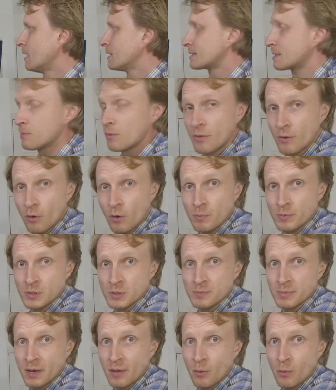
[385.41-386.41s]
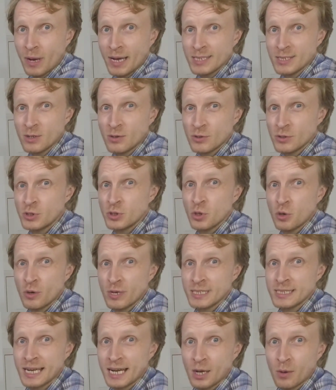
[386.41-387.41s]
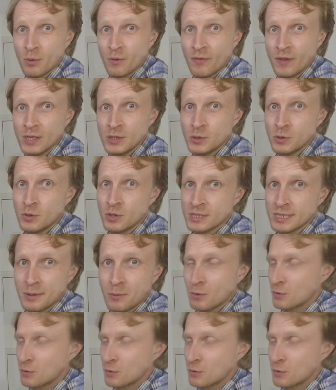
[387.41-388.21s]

Some of the options, by the way, I'm not sure exactly what they do because I